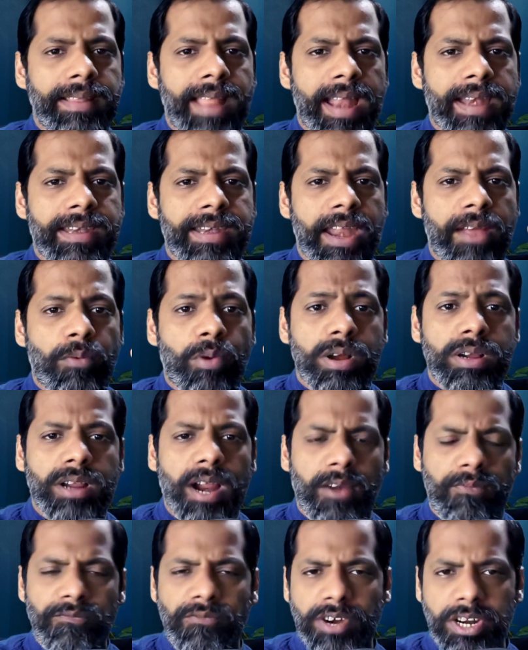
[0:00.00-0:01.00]
that never
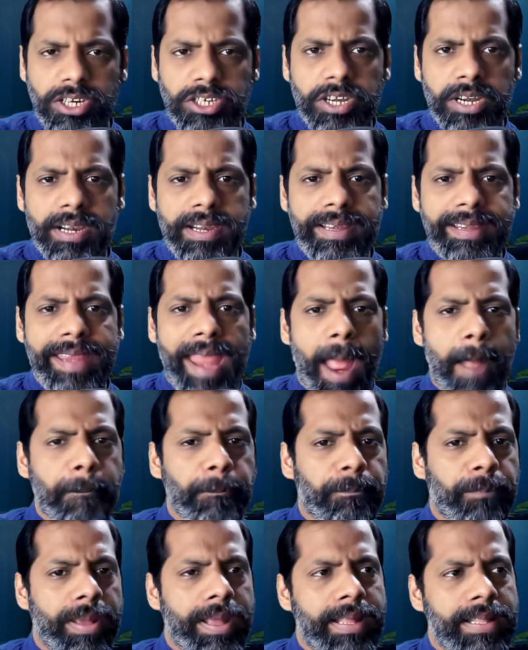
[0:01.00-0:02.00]
converted,
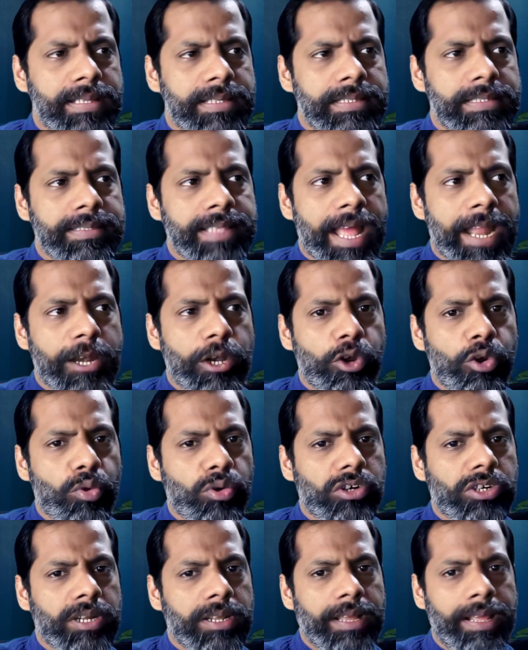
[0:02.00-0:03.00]
campaigns that
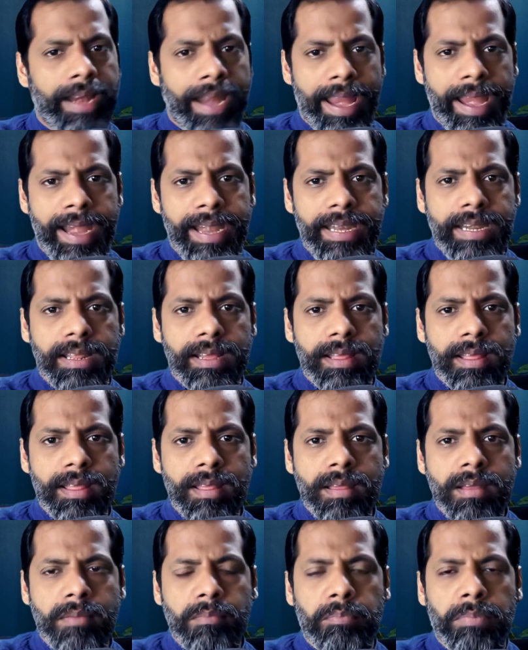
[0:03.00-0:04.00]
looked great
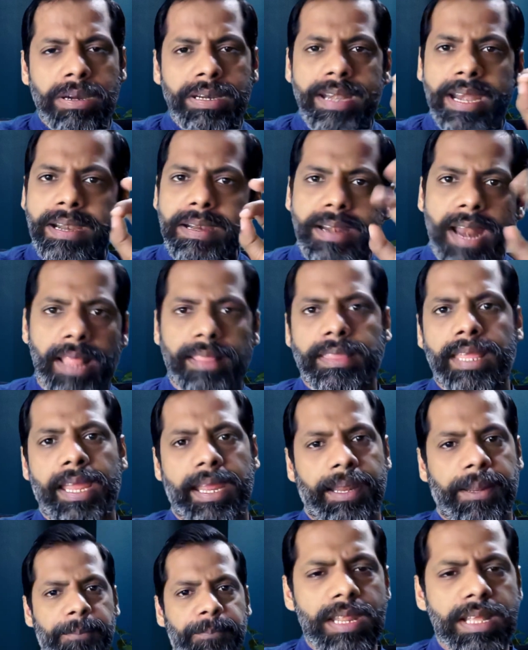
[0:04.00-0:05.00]
but did
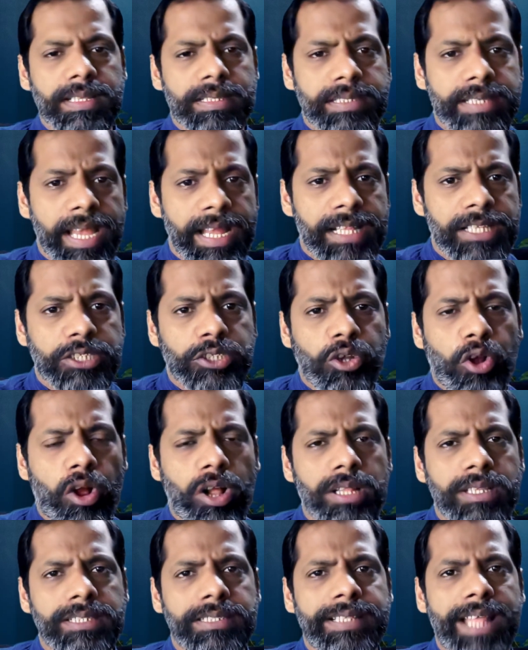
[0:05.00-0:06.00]
nothing, sales
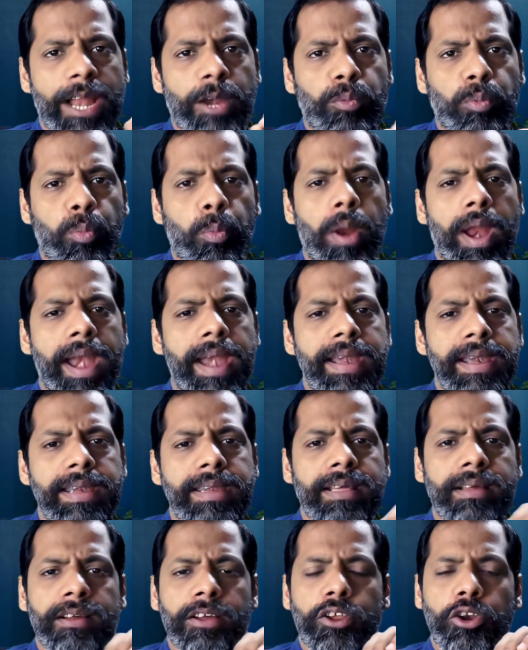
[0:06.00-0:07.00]
calls that
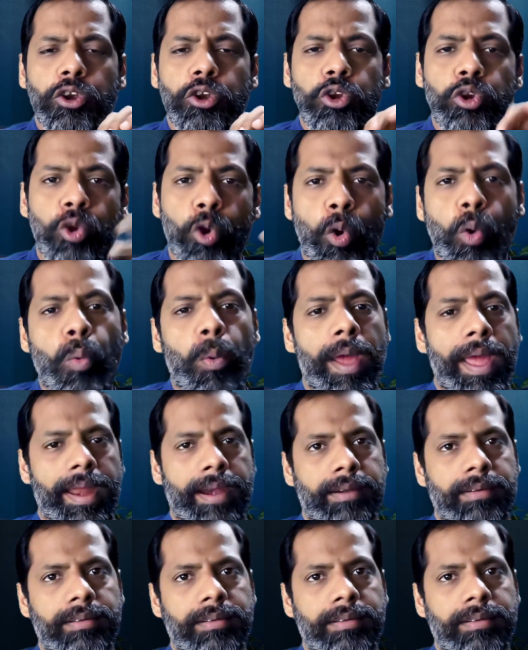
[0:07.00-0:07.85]
went nowhere.